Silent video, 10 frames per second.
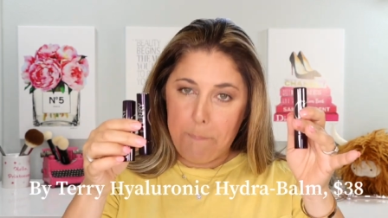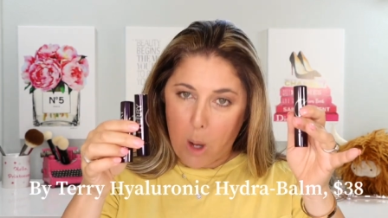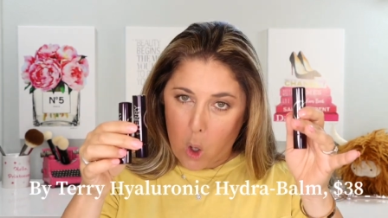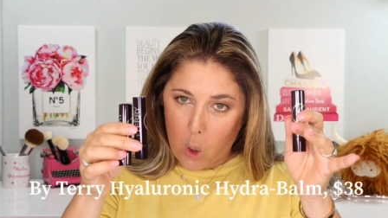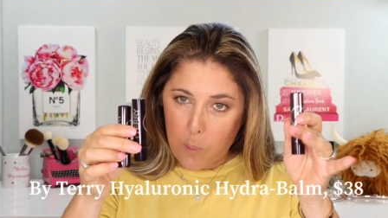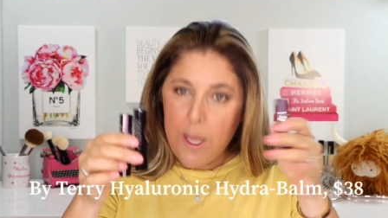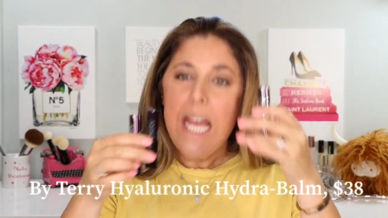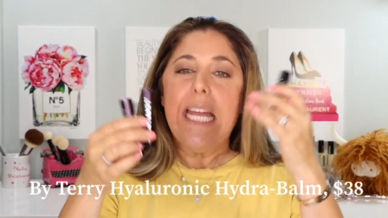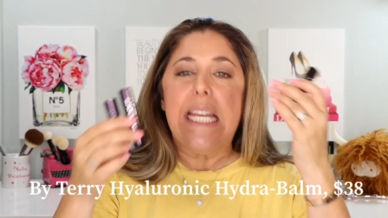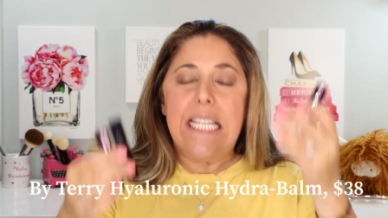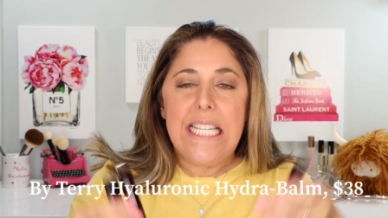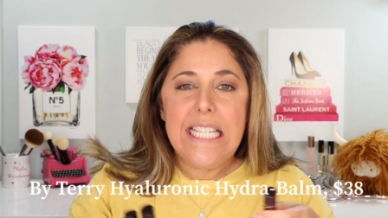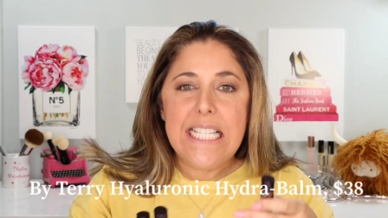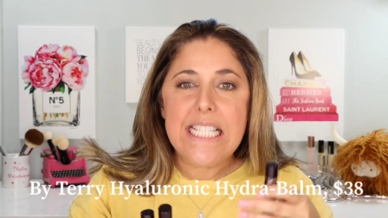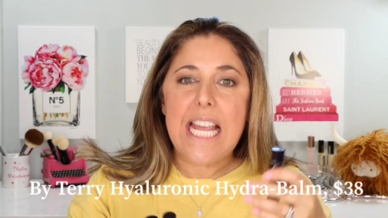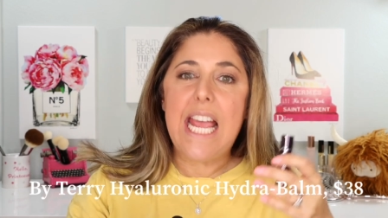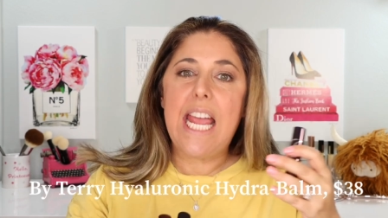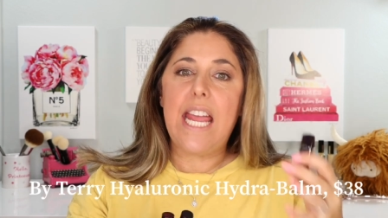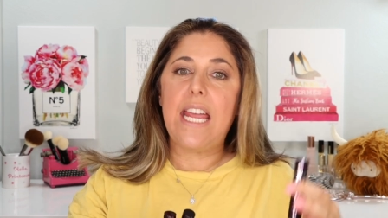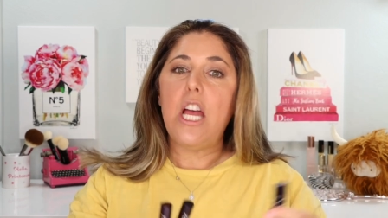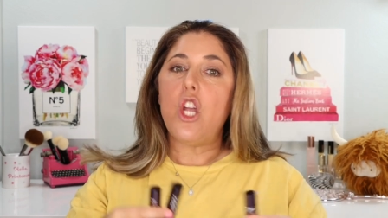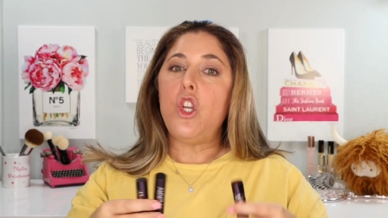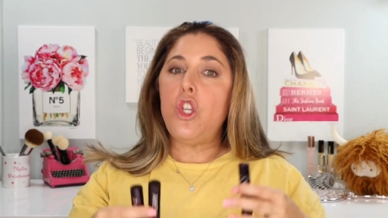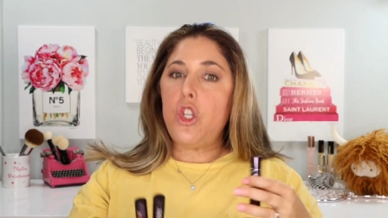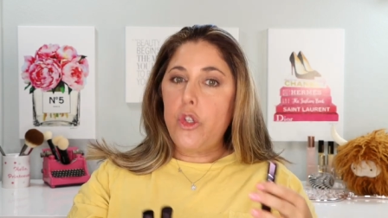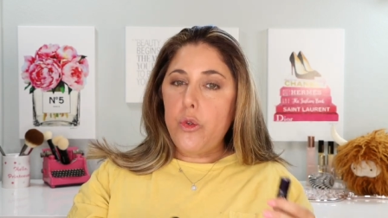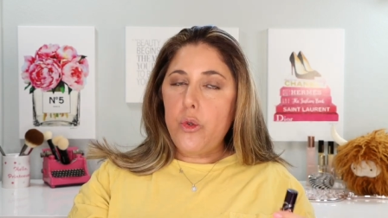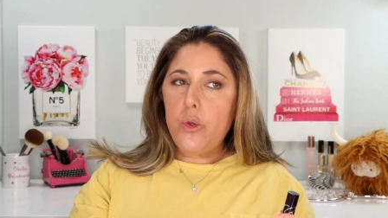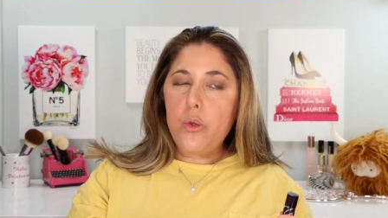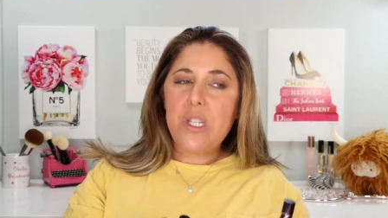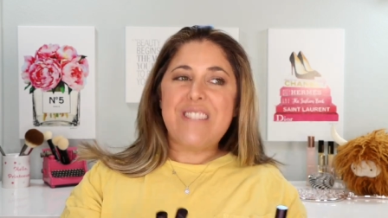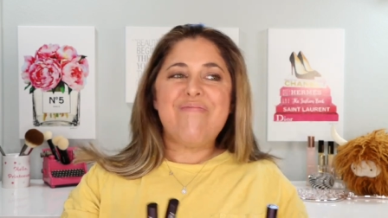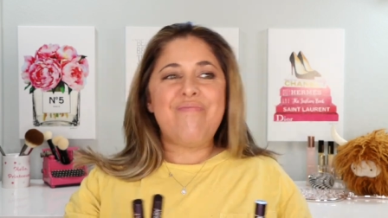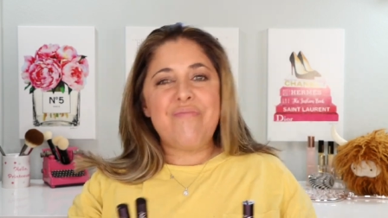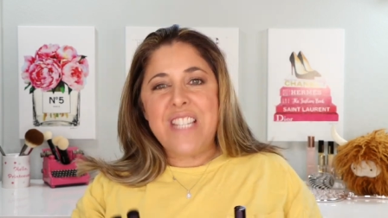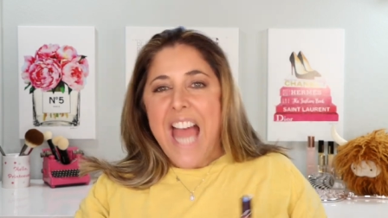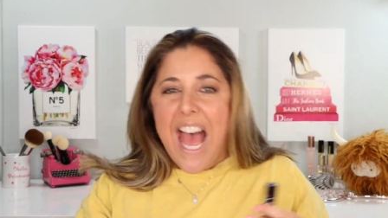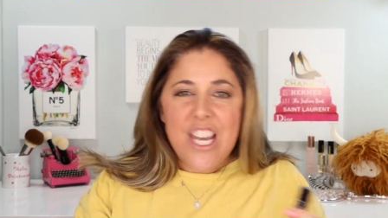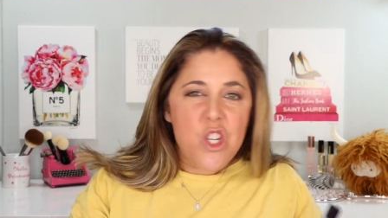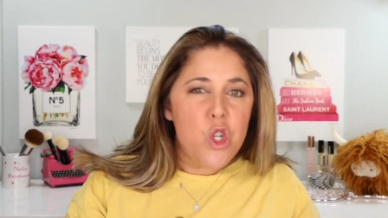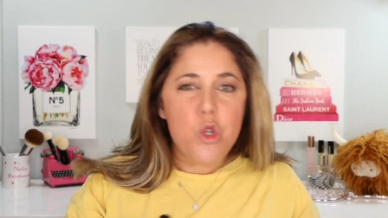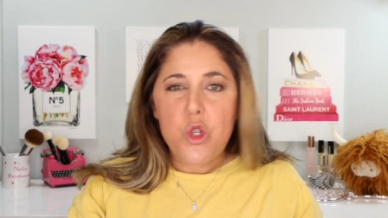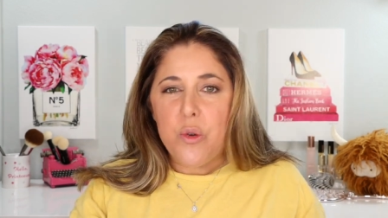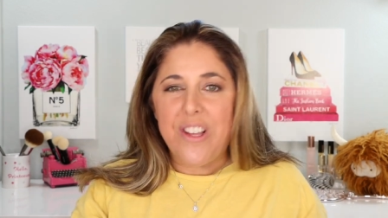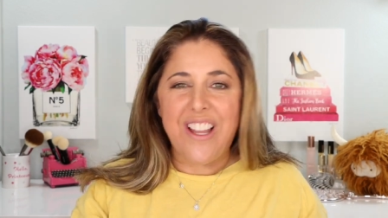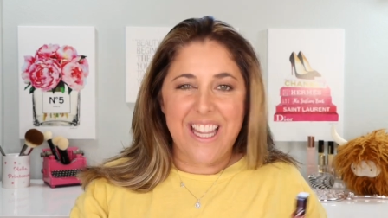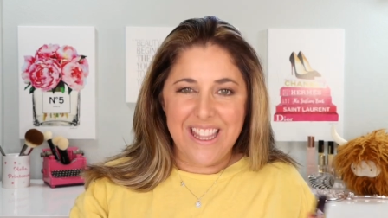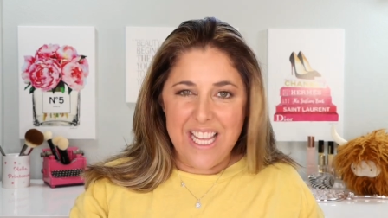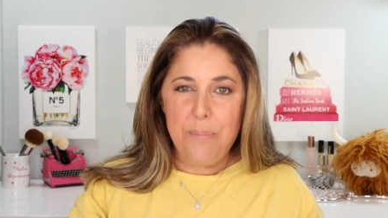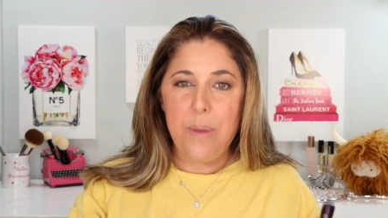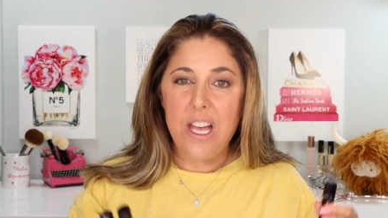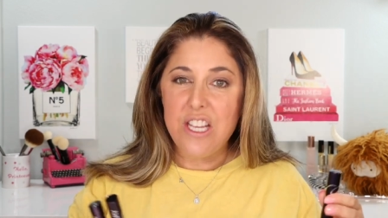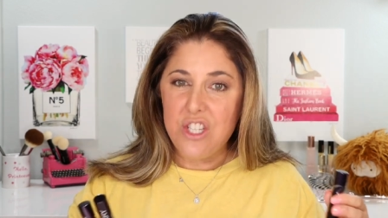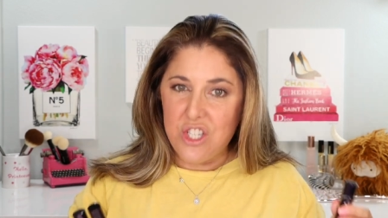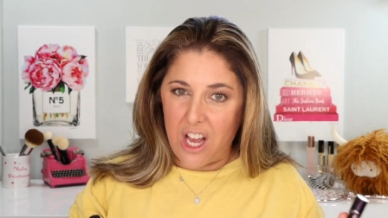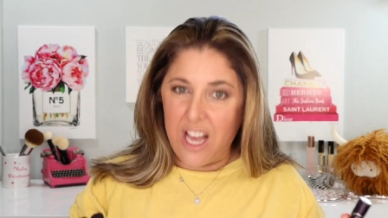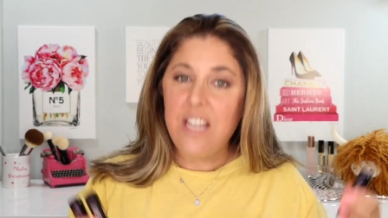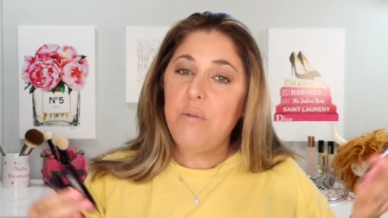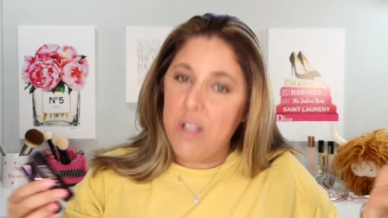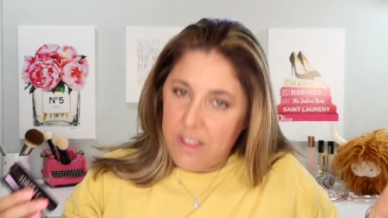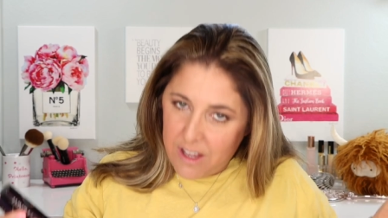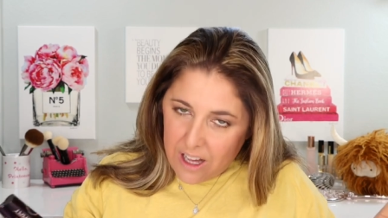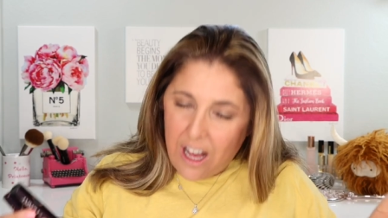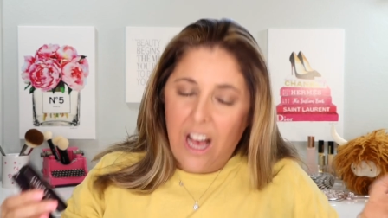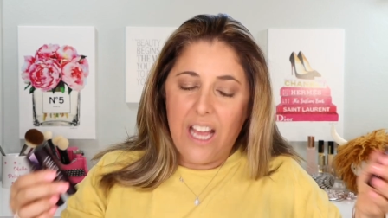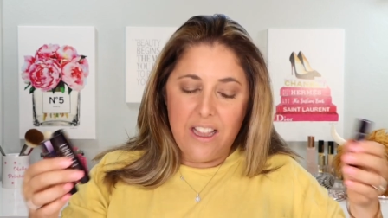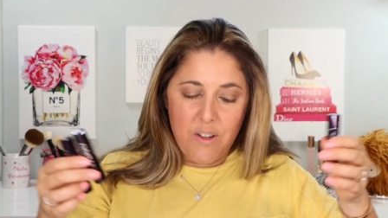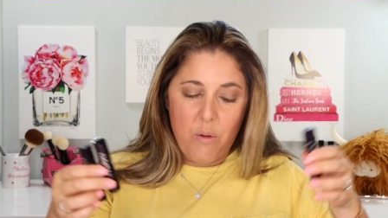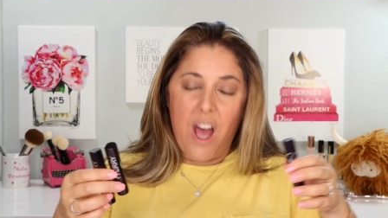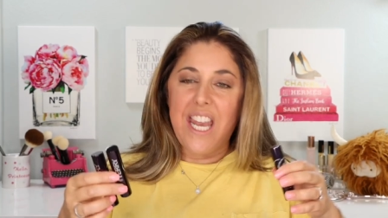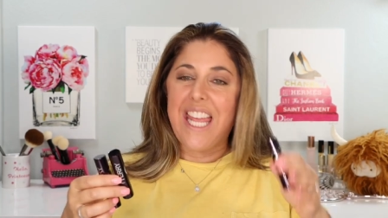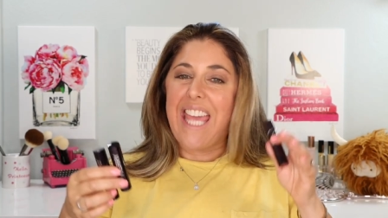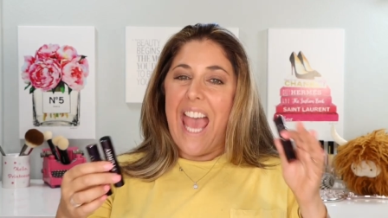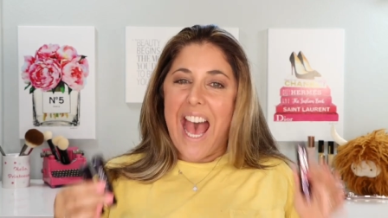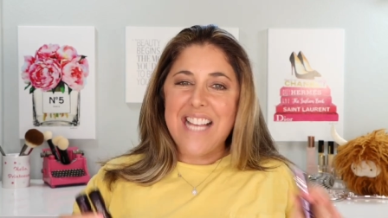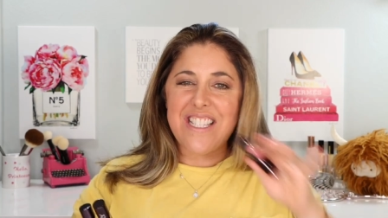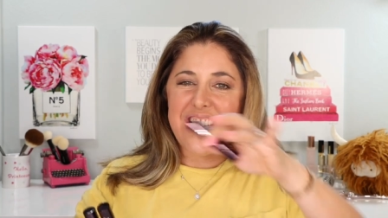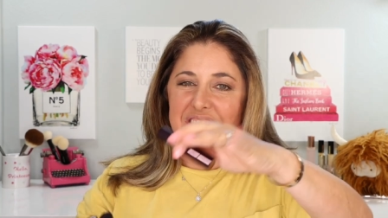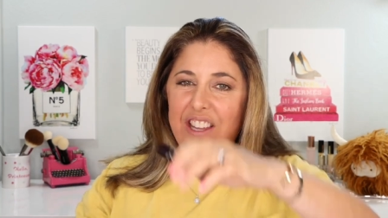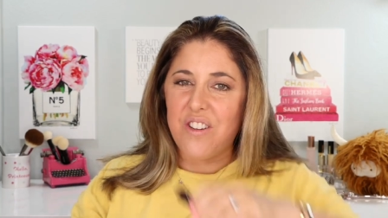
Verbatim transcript: Balm. It is a nude, mm, nat neutral lip shine with hyaluronic acid.